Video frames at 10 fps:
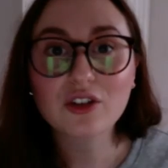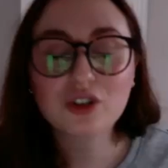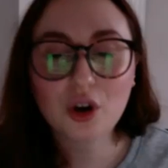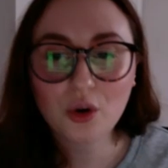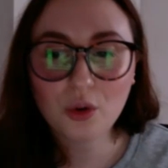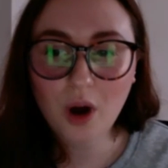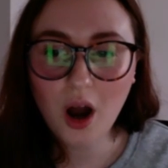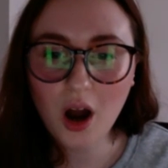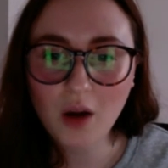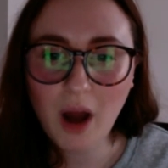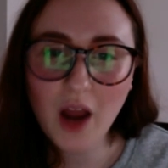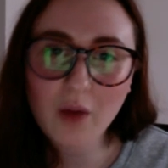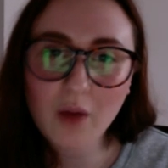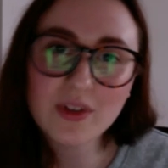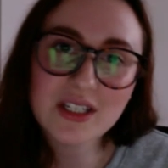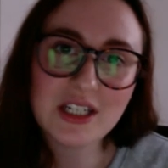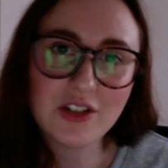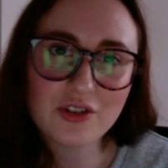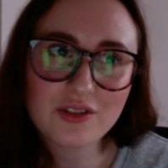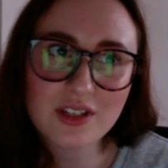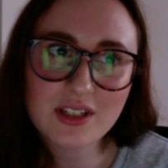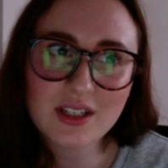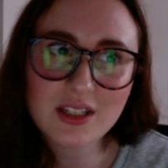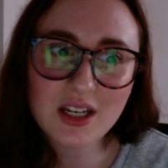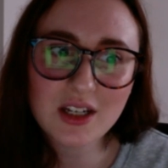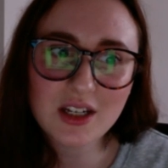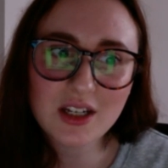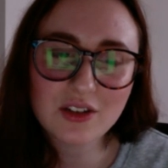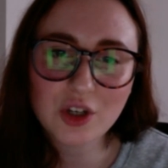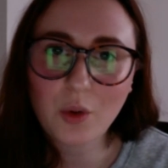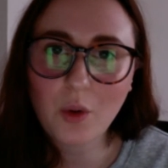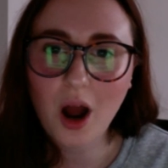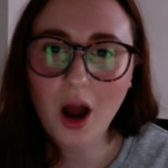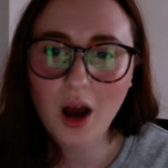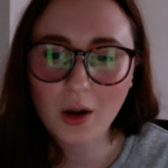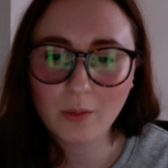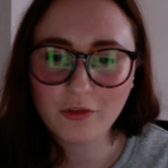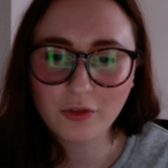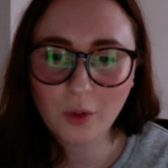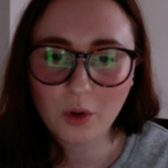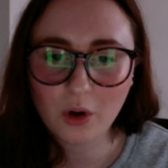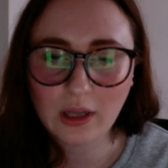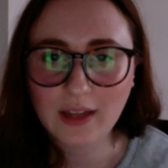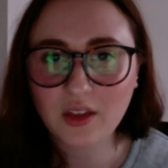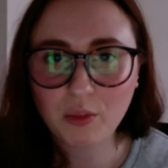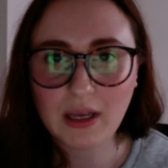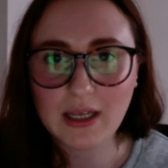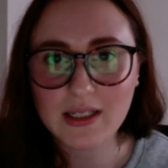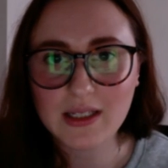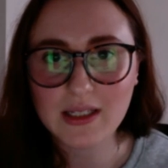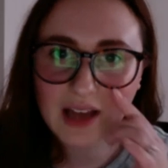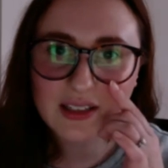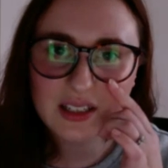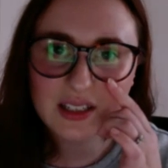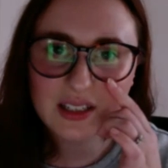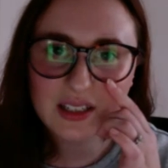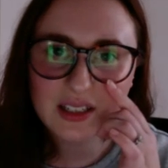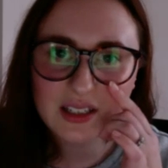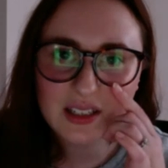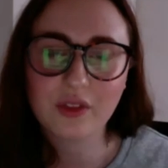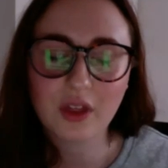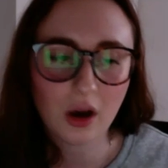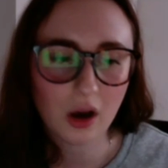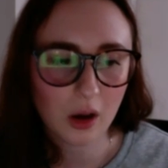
Yeah, so I was a teacher's assistant, so for like the basic level classes of